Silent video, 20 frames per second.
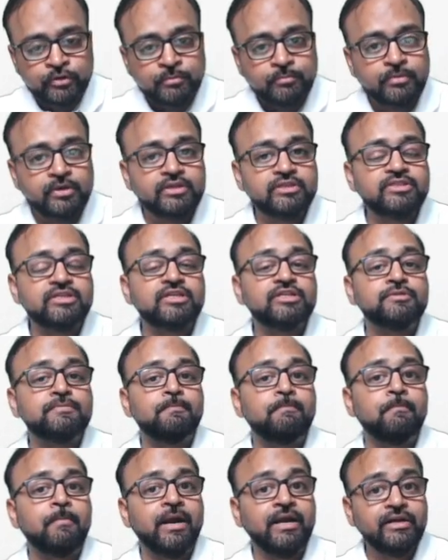but such
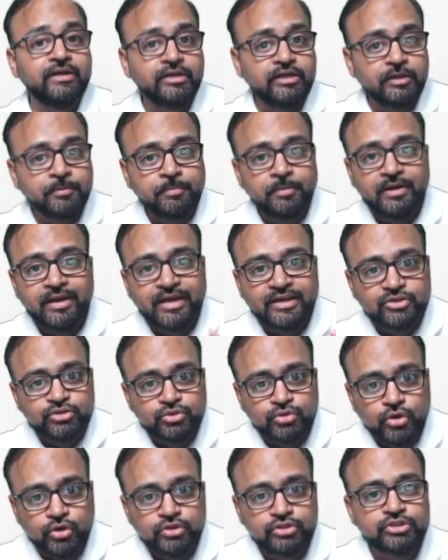multiple
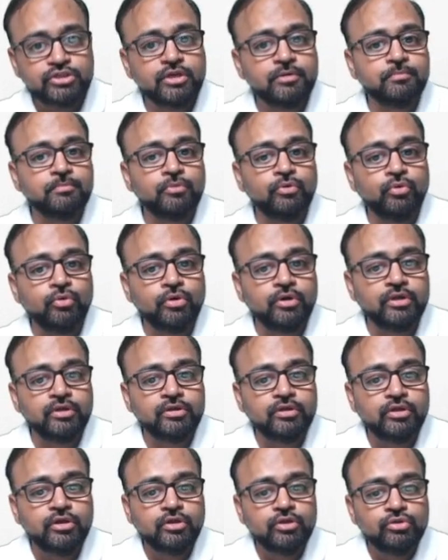axons are
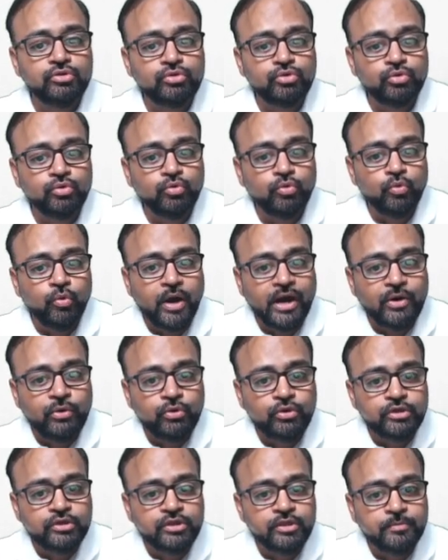broken
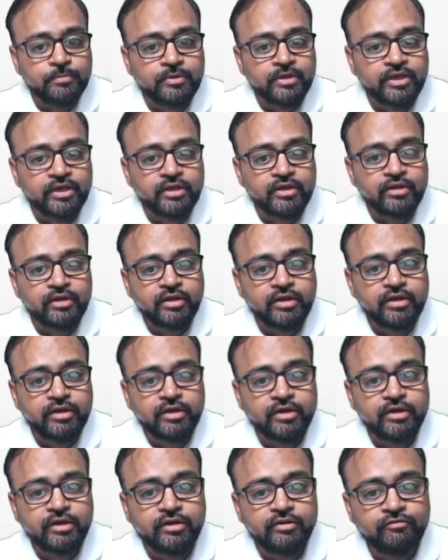throughout the brain in
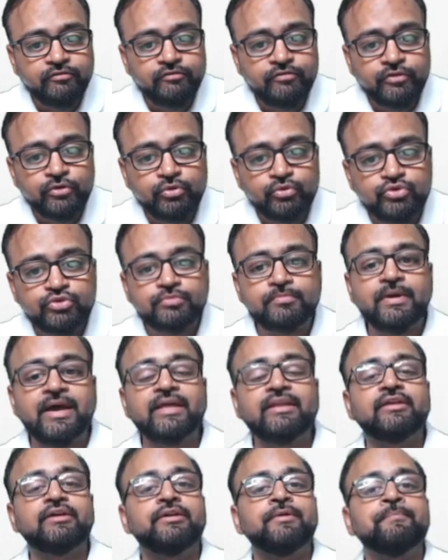a diffuse
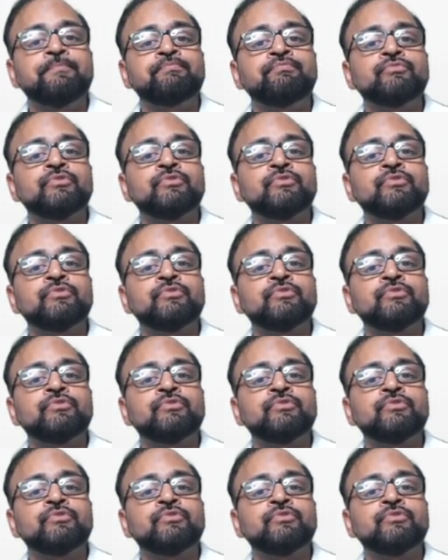manner.